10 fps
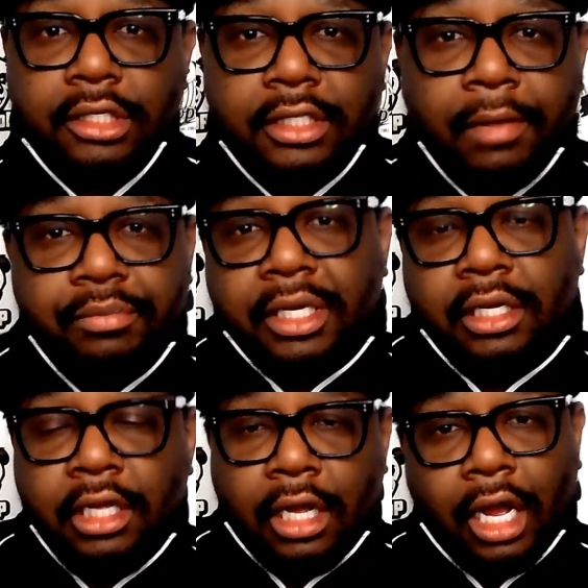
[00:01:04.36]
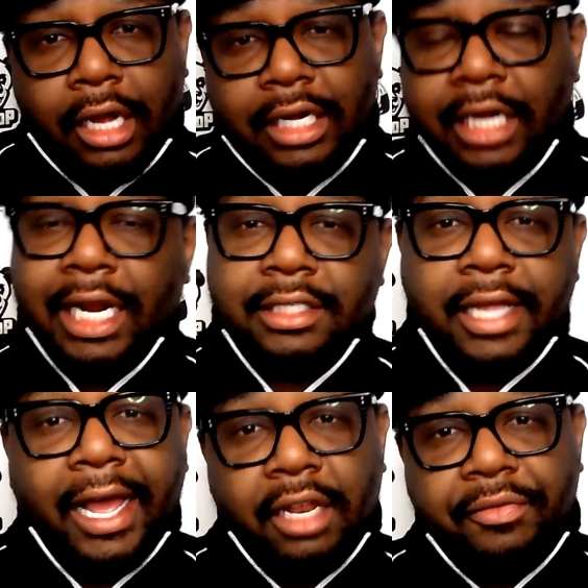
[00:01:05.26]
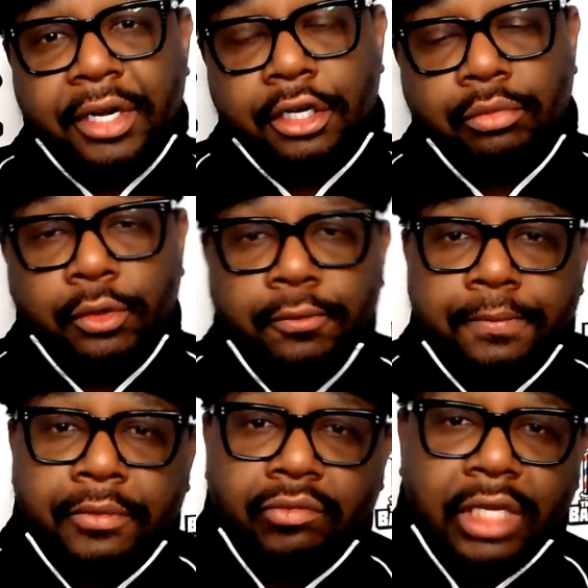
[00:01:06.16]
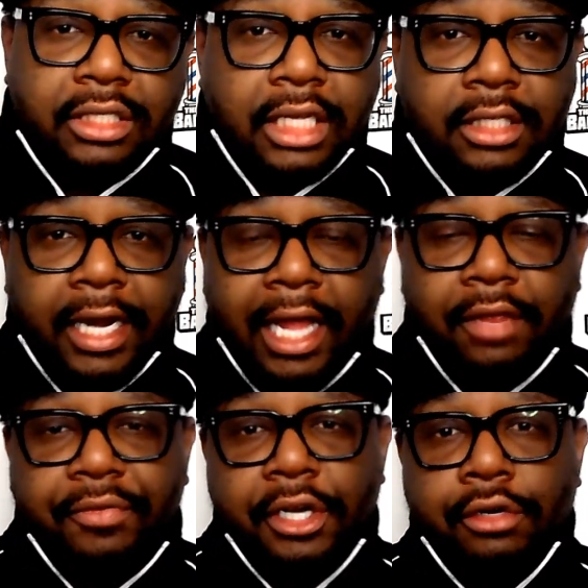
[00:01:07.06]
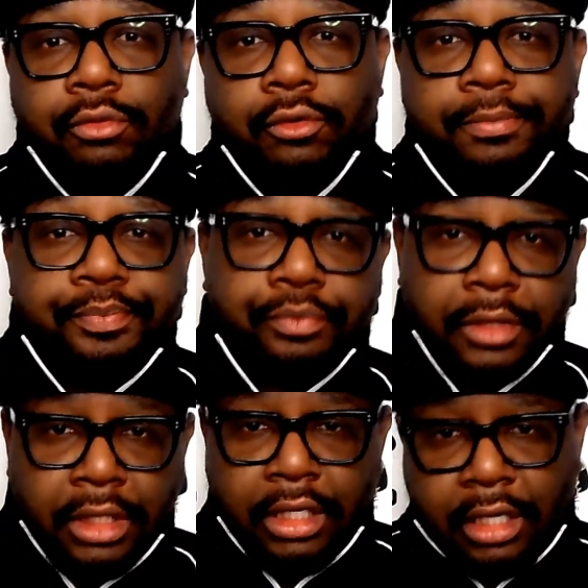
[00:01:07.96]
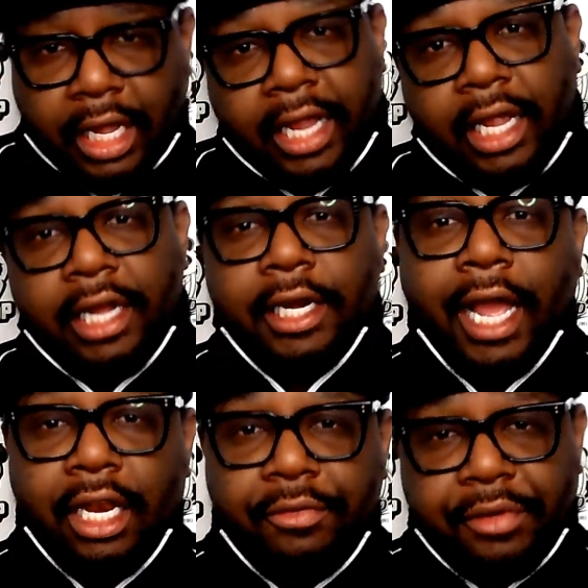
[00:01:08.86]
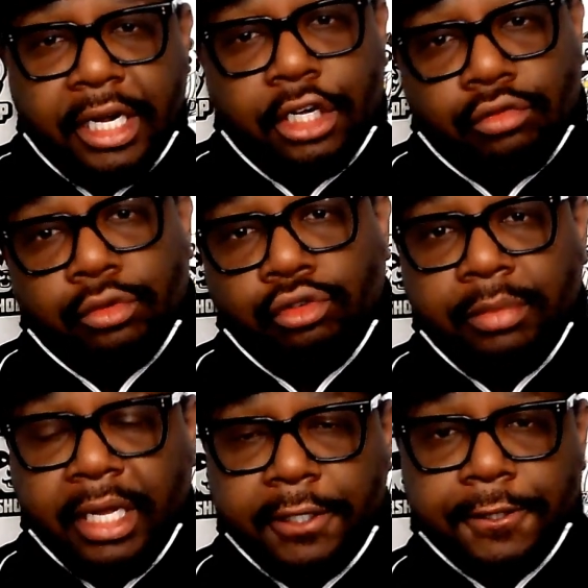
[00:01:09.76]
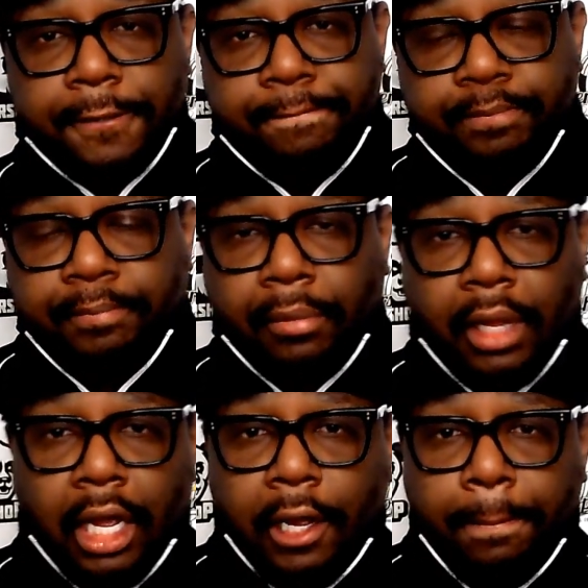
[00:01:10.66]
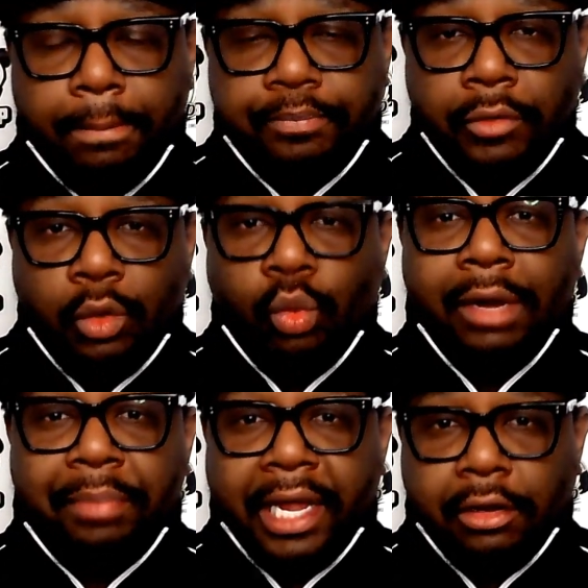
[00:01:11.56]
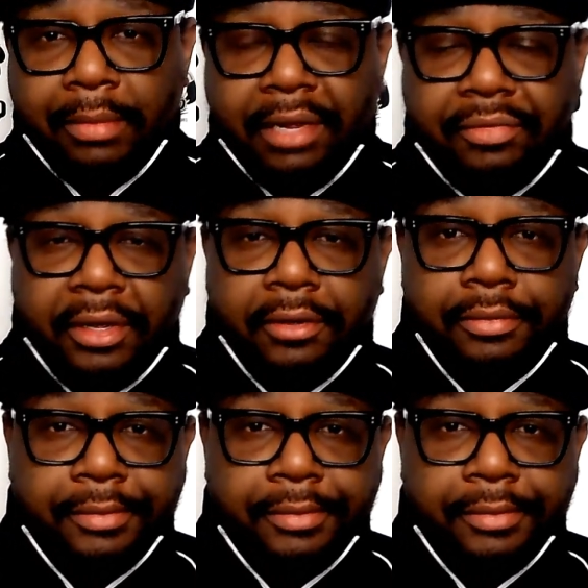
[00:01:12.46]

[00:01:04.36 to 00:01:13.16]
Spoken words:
something that's the elephant in the room. Let's get to the elephant in the room. And the elephant in the room is one Baker Mayfield.